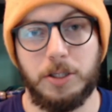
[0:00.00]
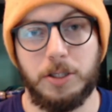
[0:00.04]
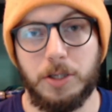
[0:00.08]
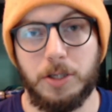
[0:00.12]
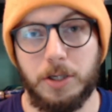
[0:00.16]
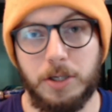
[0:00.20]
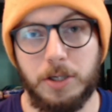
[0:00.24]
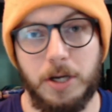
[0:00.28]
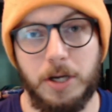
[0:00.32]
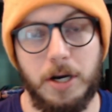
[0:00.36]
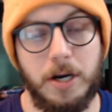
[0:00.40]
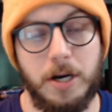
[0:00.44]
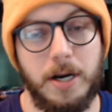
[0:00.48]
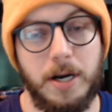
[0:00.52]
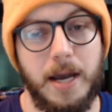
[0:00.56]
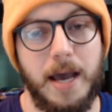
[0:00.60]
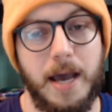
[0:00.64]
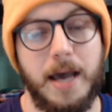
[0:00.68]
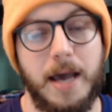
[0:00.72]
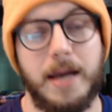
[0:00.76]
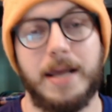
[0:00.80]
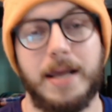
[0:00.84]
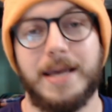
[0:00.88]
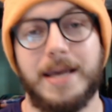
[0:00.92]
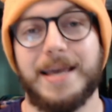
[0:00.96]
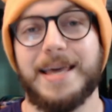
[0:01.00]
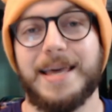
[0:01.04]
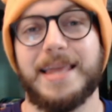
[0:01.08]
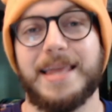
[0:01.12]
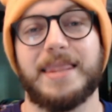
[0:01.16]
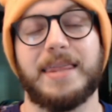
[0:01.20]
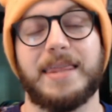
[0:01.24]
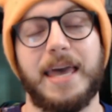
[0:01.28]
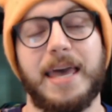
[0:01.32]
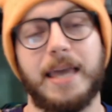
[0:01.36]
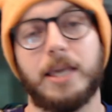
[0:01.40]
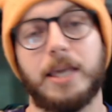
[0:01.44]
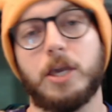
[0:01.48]
are turned on.
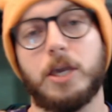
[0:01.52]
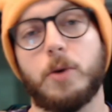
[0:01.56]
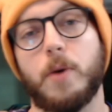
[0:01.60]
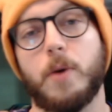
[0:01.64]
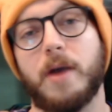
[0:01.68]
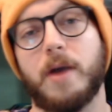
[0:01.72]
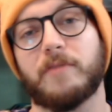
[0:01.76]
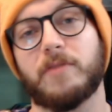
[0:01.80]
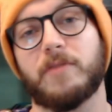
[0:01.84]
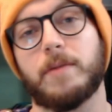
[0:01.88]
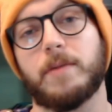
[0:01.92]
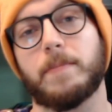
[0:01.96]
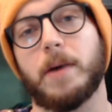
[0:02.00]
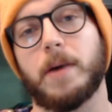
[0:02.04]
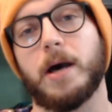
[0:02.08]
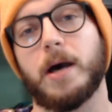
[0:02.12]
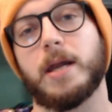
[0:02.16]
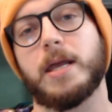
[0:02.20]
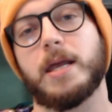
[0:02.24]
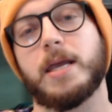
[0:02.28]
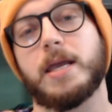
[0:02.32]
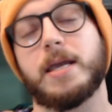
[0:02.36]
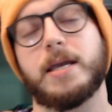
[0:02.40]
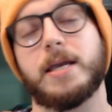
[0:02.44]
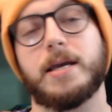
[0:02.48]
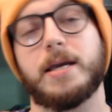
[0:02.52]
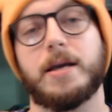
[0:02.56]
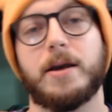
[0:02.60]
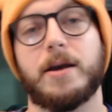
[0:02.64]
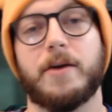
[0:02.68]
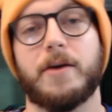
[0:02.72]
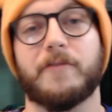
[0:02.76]
Thank you, everybody,